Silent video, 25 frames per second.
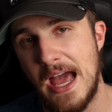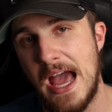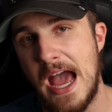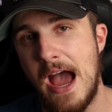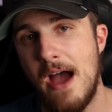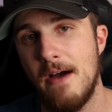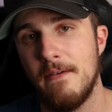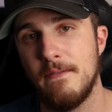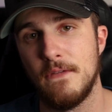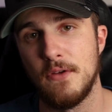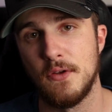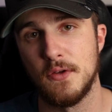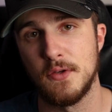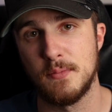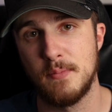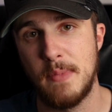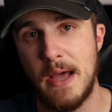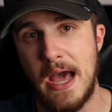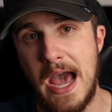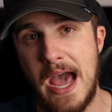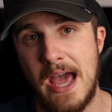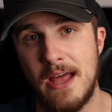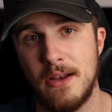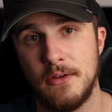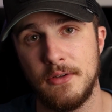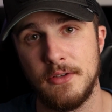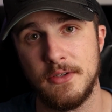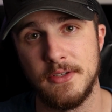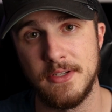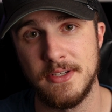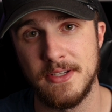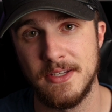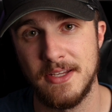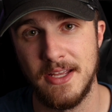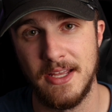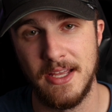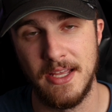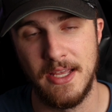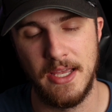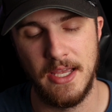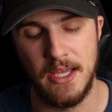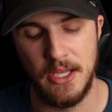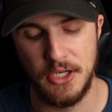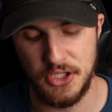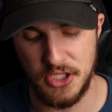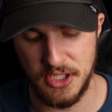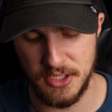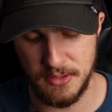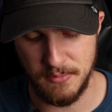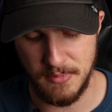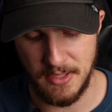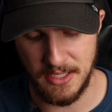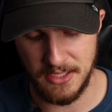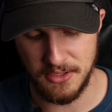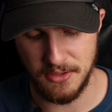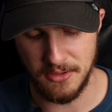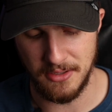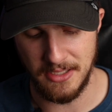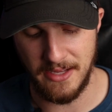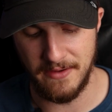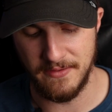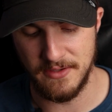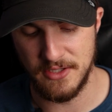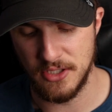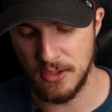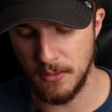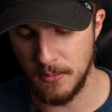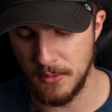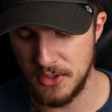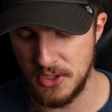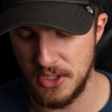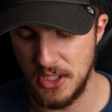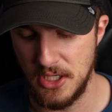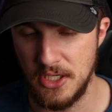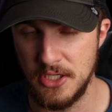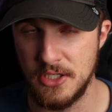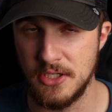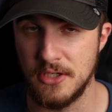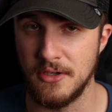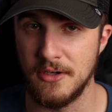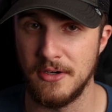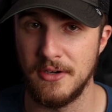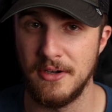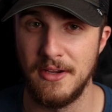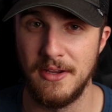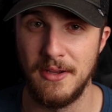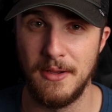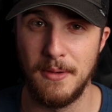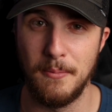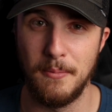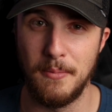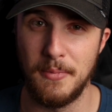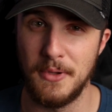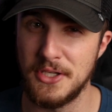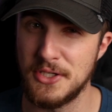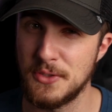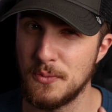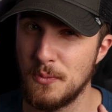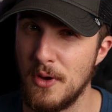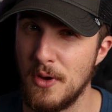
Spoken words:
have those paddles, it just makes your life so much easier. But as